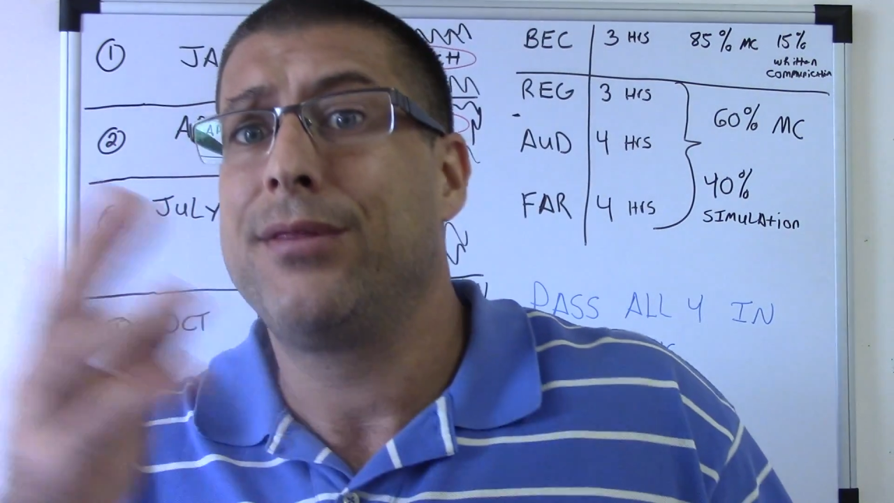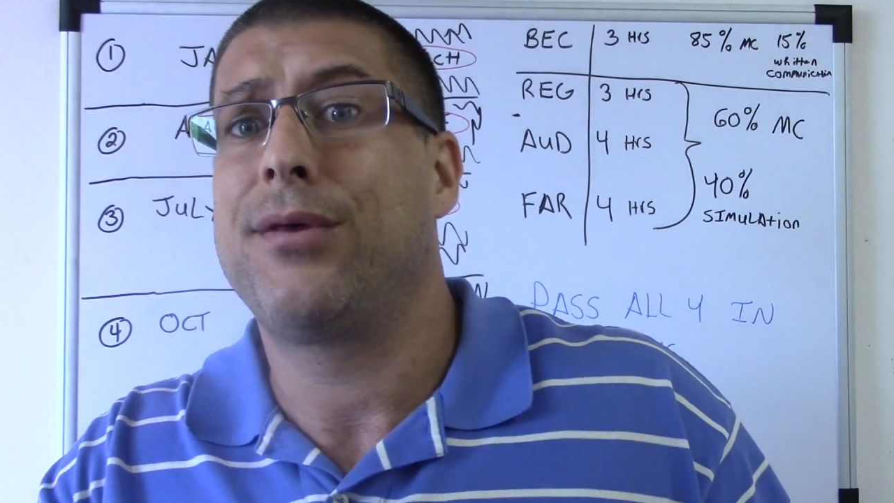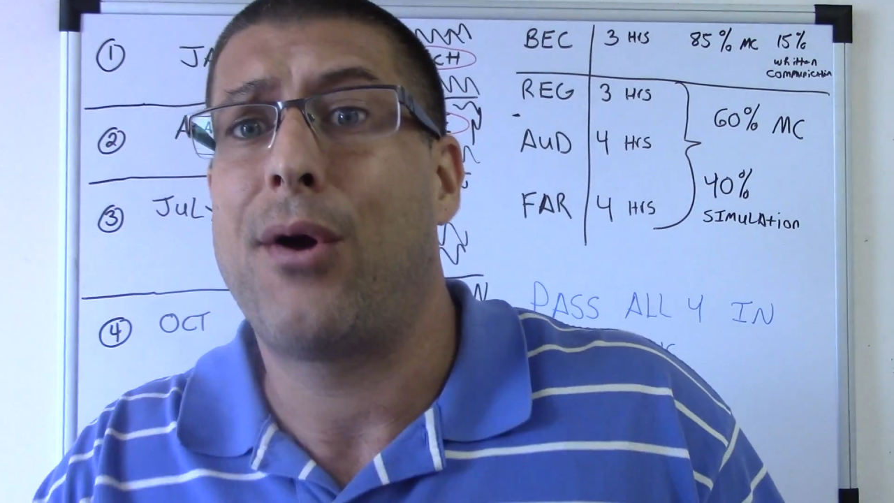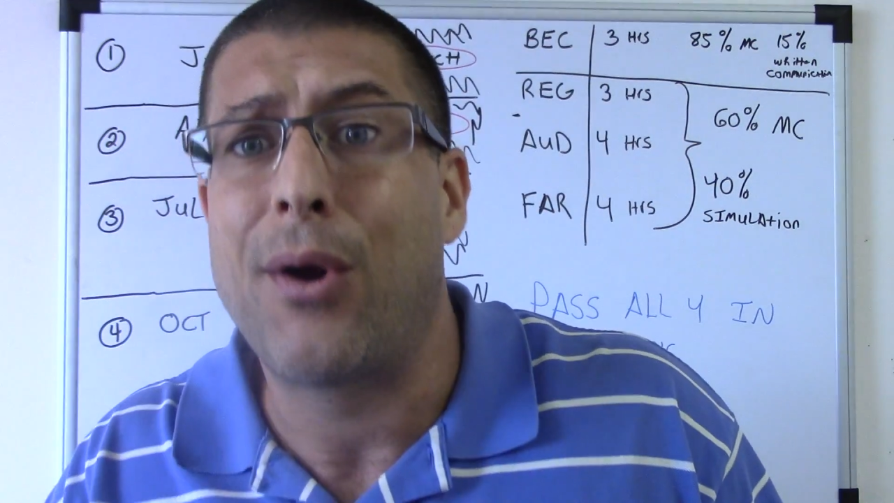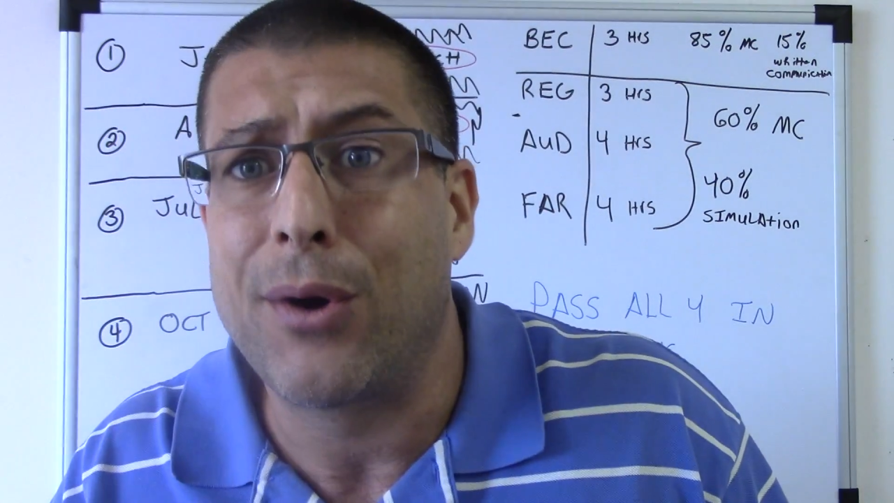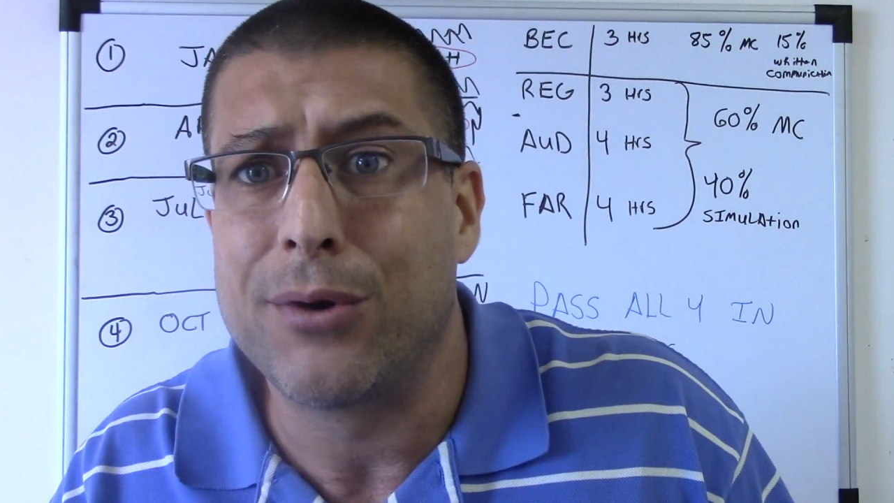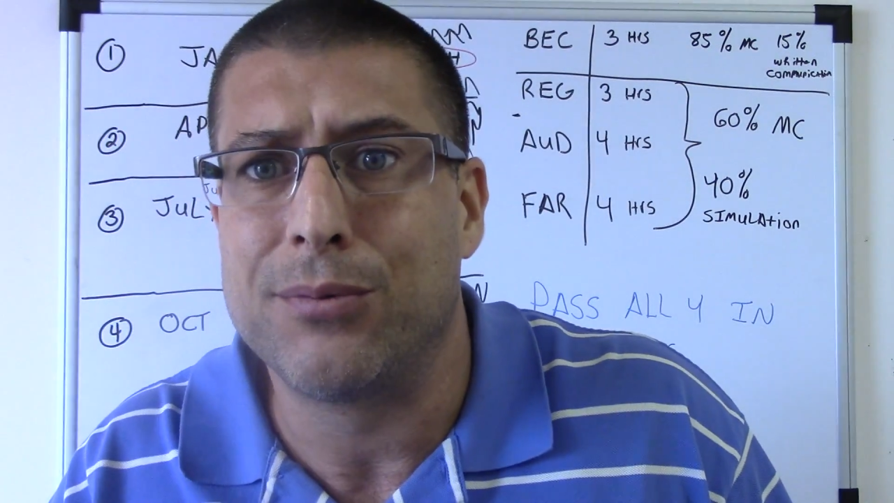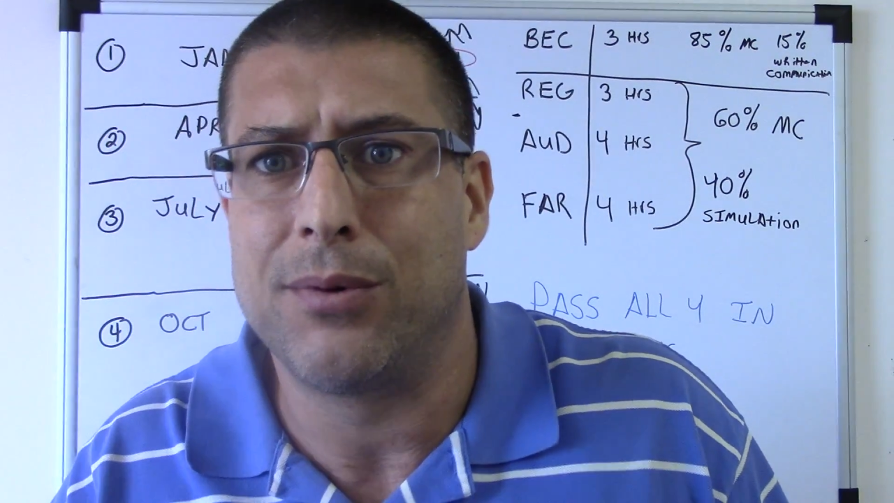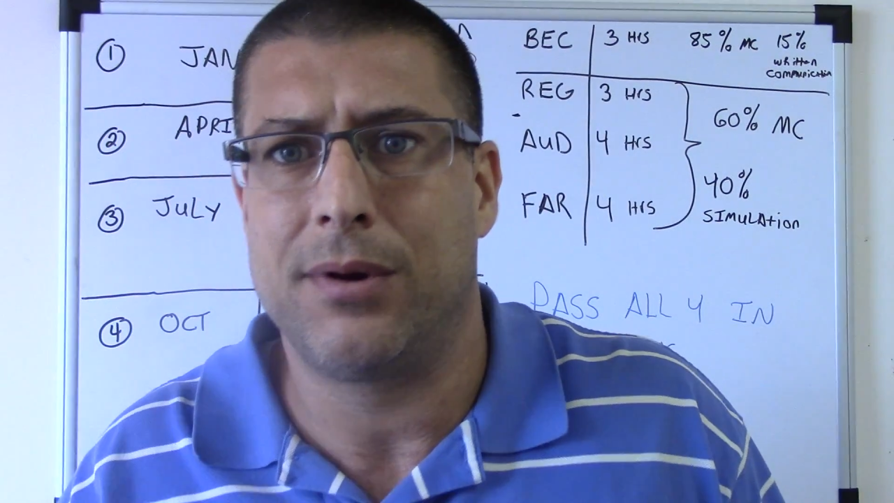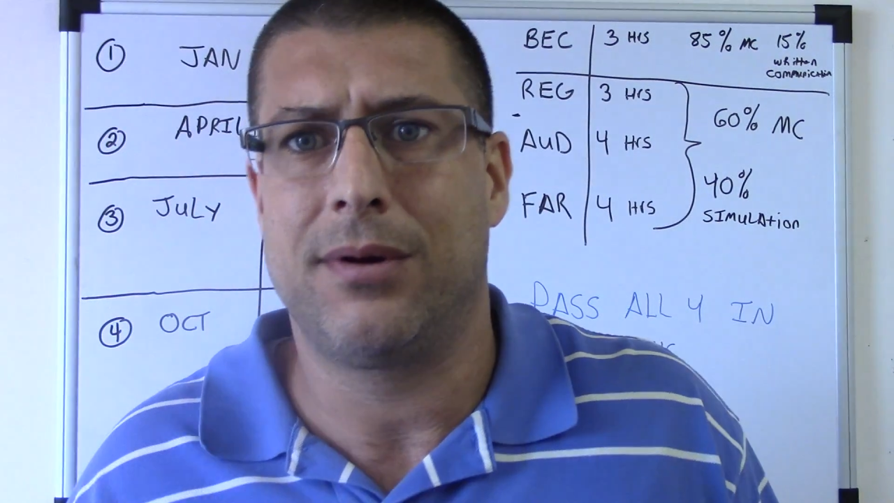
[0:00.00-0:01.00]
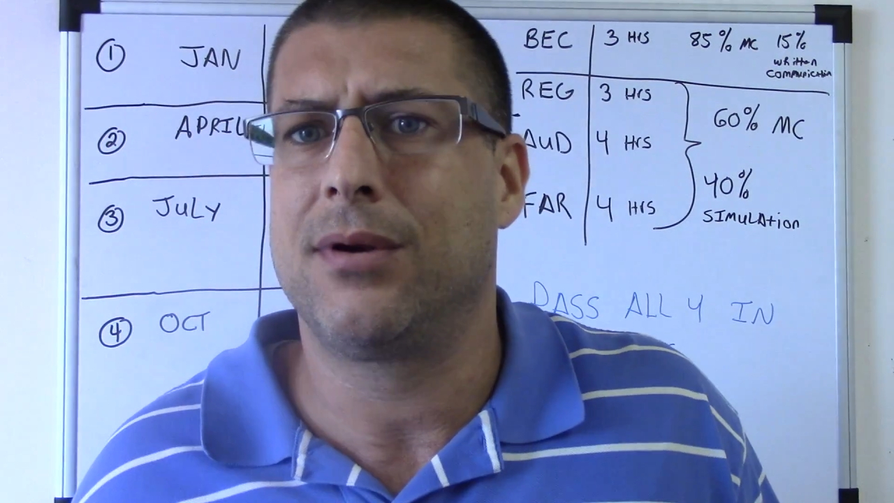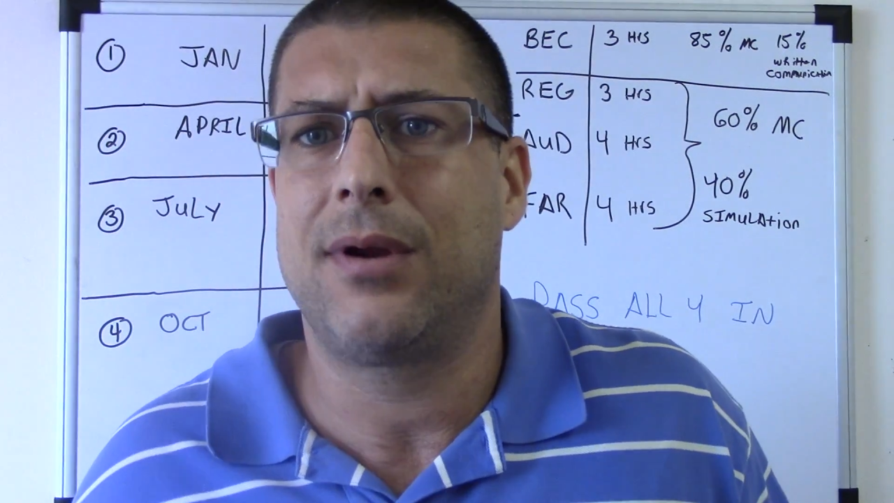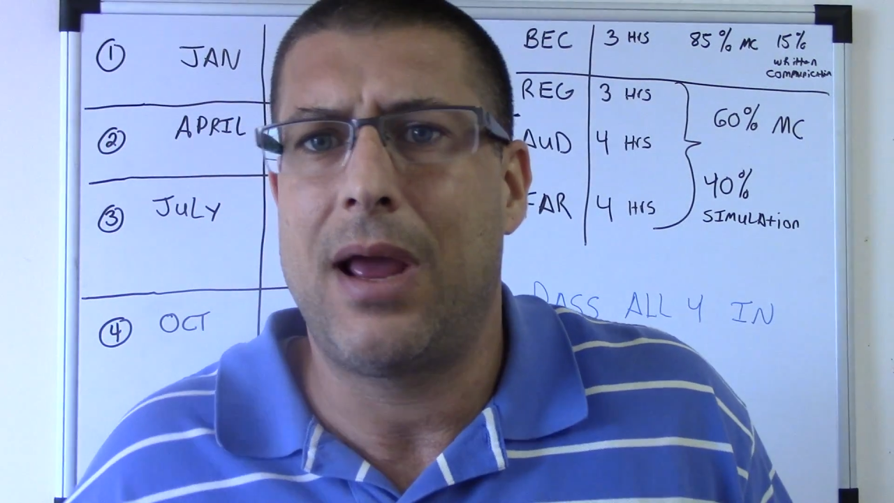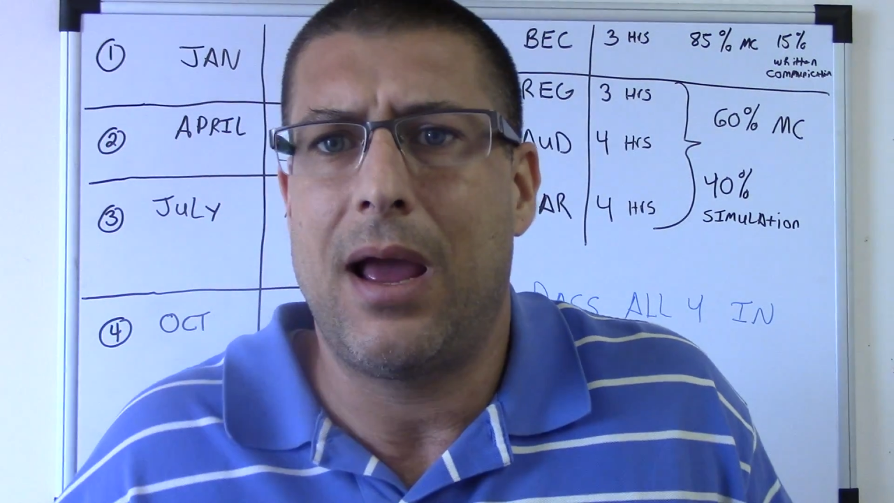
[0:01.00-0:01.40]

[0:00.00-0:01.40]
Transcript: the hard one,